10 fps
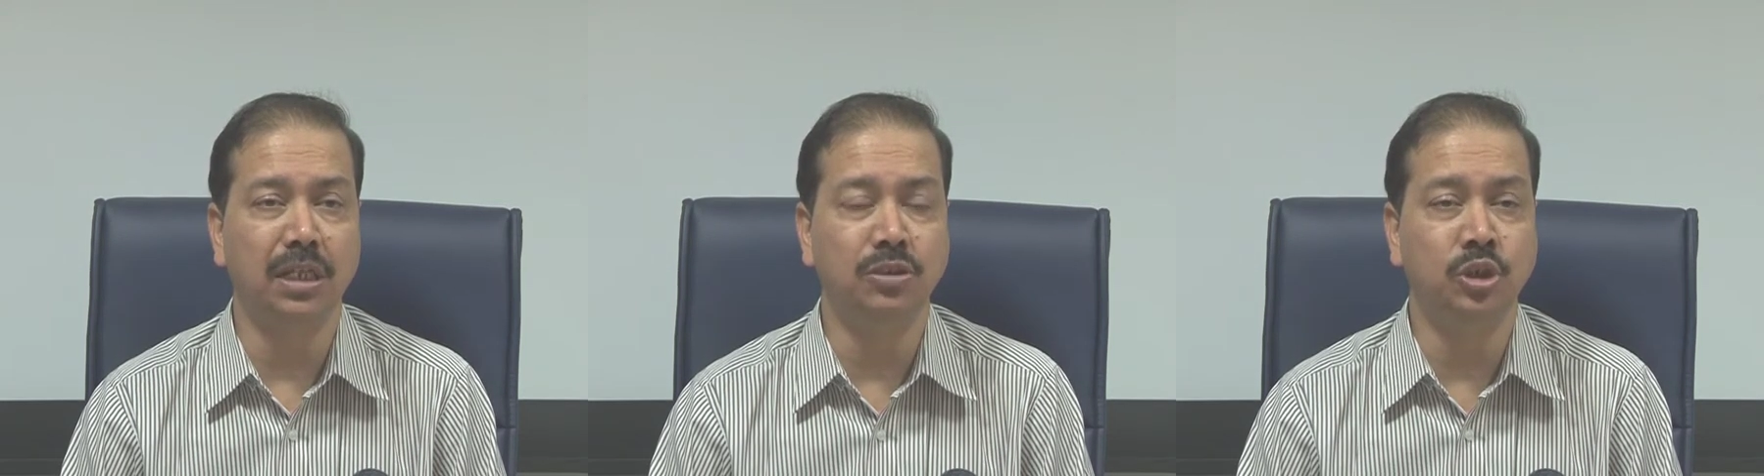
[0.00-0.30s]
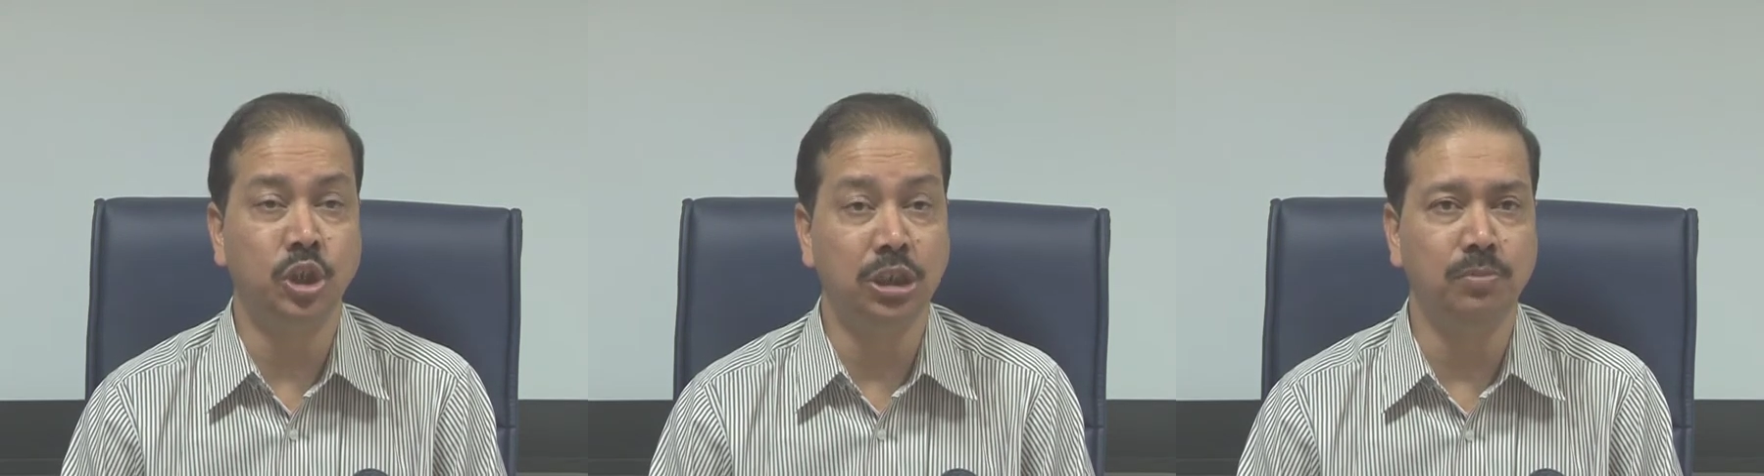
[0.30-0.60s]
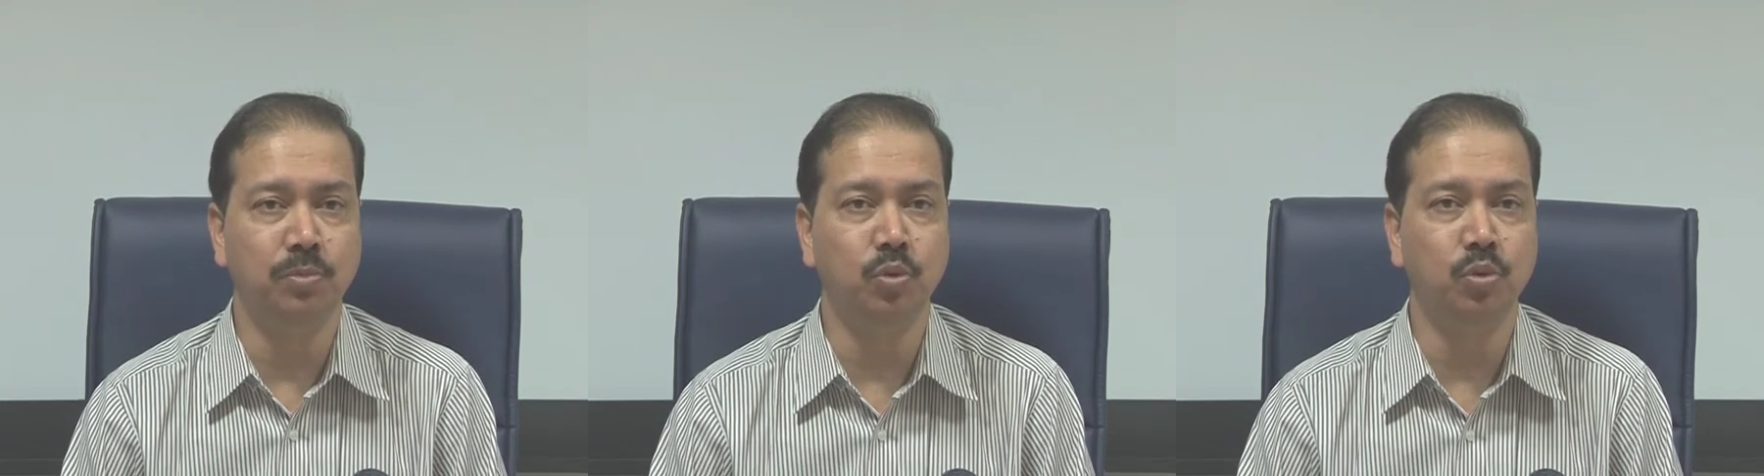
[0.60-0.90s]
gene
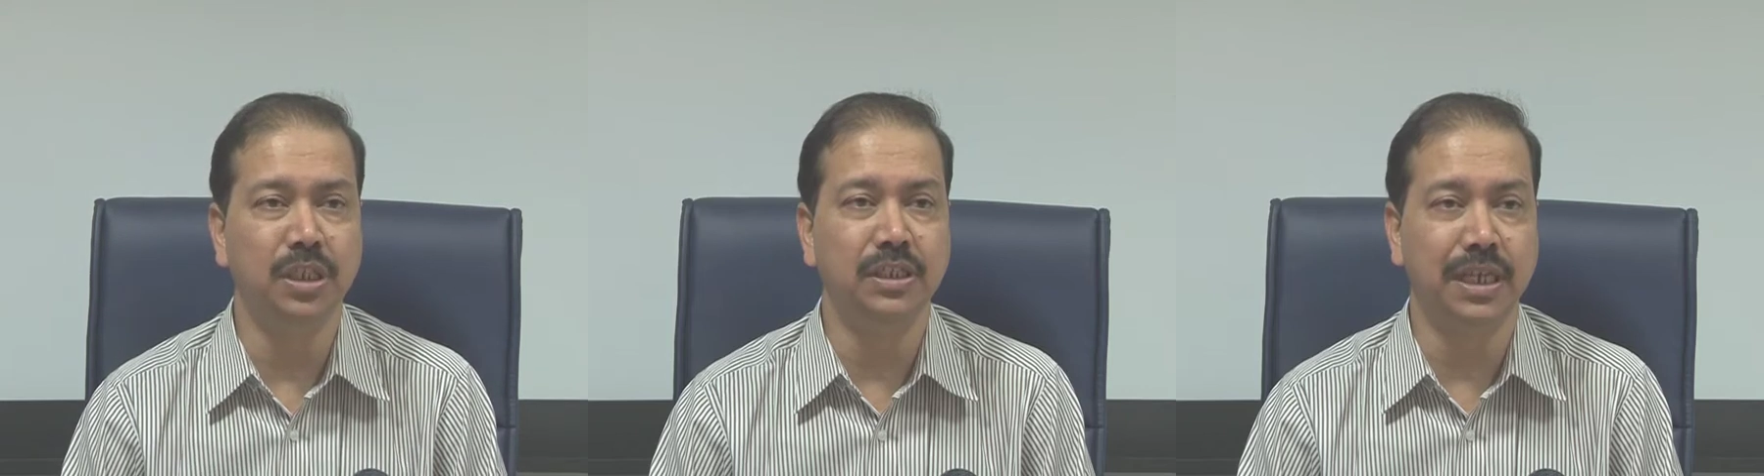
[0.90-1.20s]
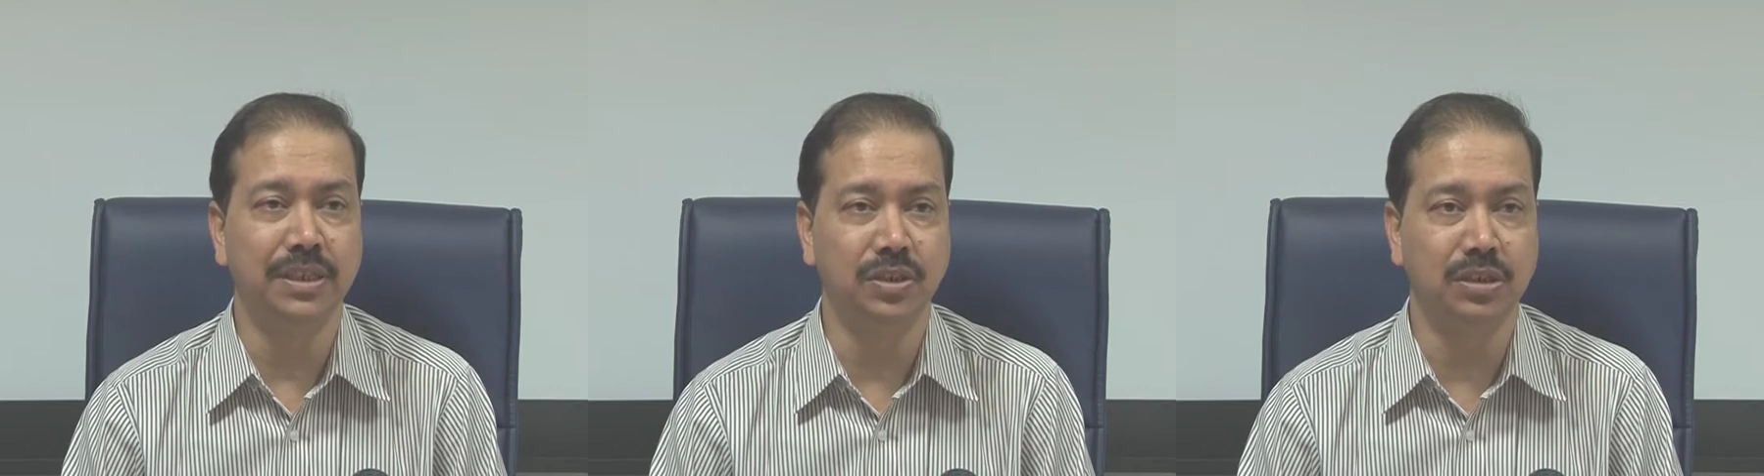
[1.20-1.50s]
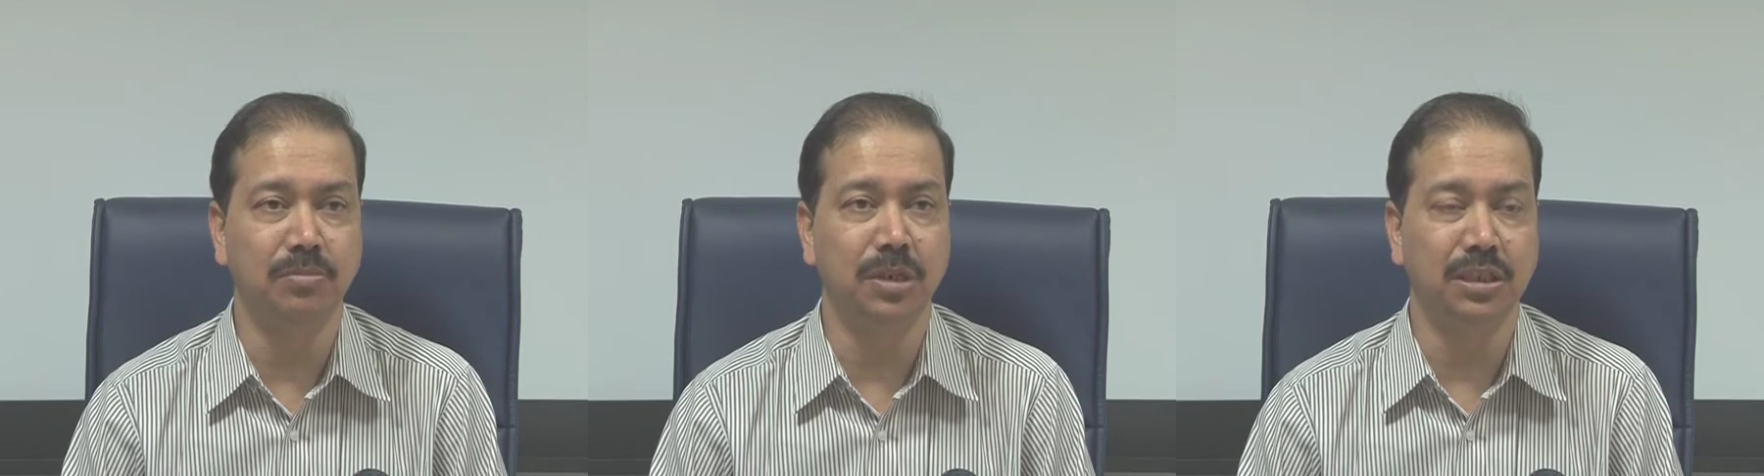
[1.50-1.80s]
pool is
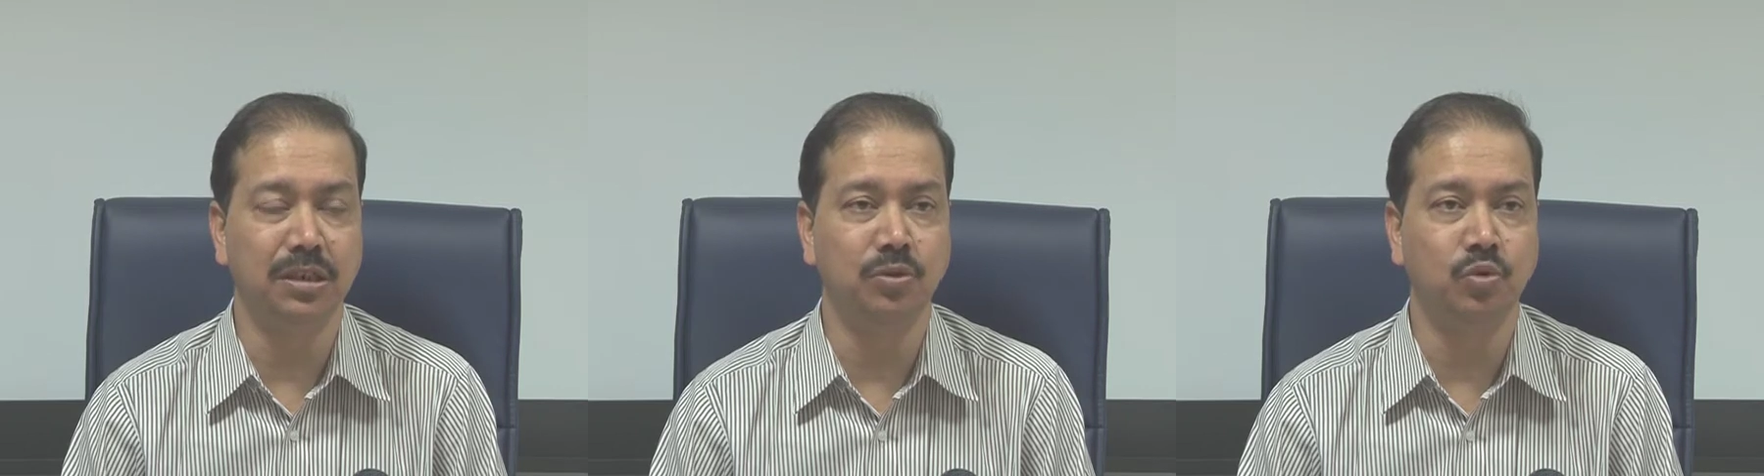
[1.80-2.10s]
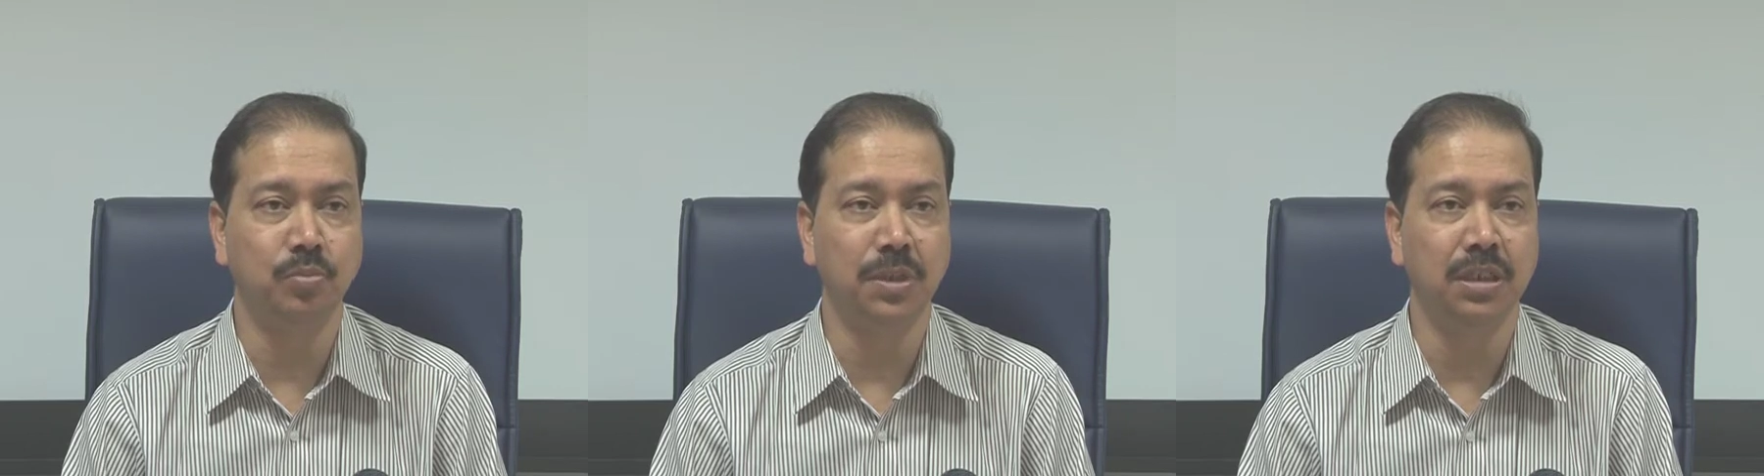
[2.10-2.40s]
estimated to be